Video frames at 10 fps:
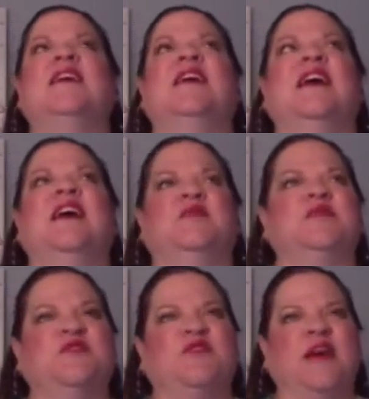It
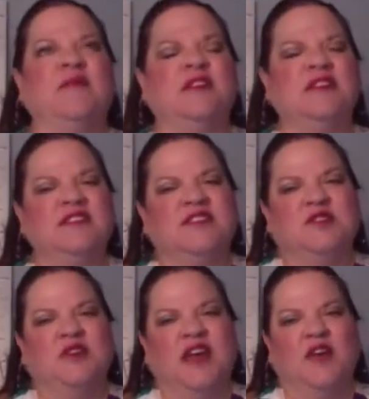was fabulous to
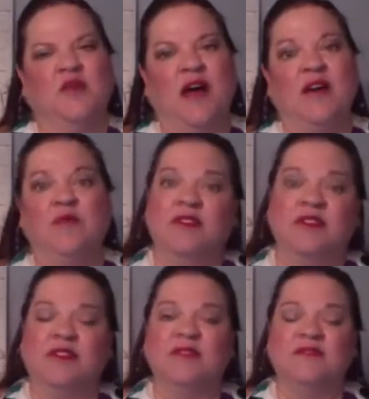get away. One of
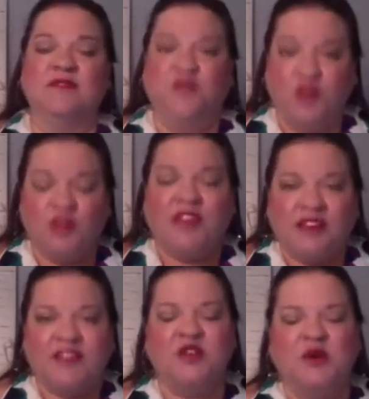the few
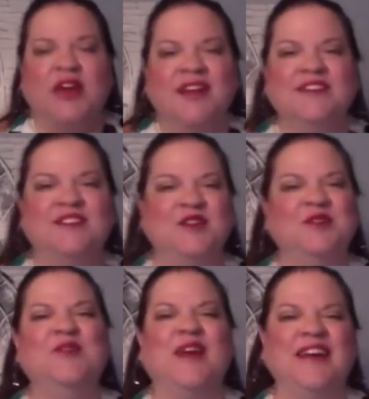things you can do
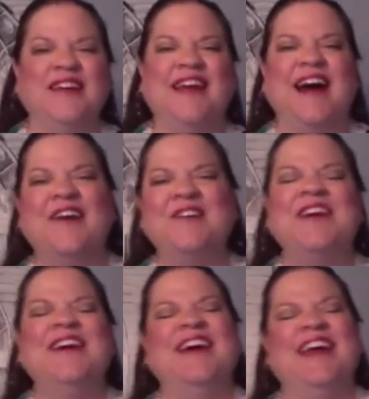right now.
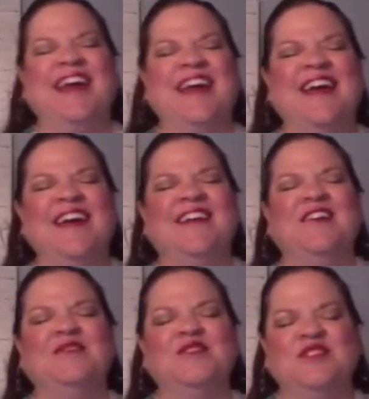And
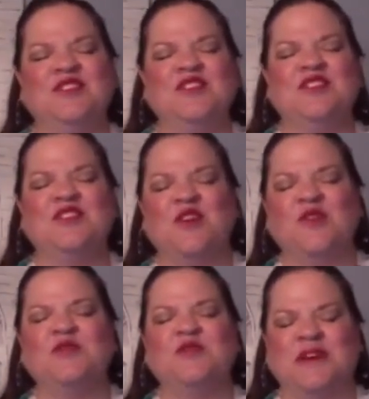it was just
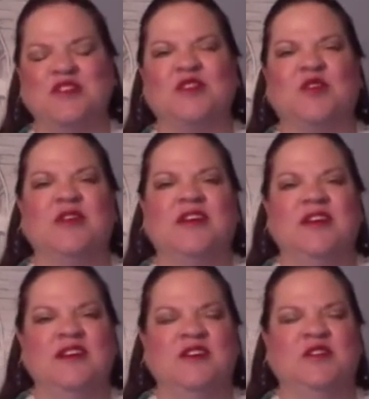so special
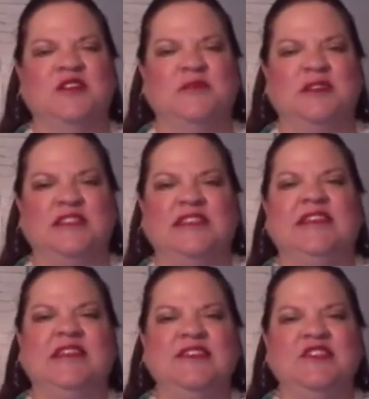to simply sit
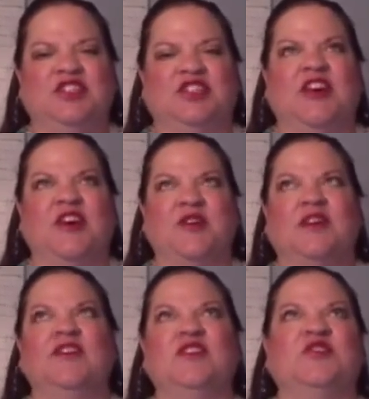in a chair
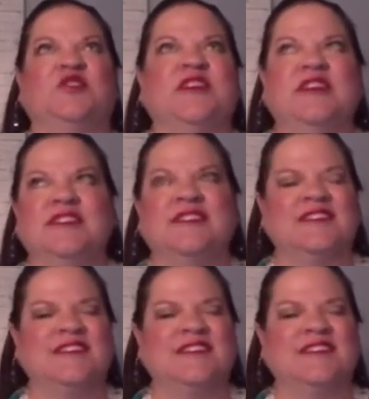in the trees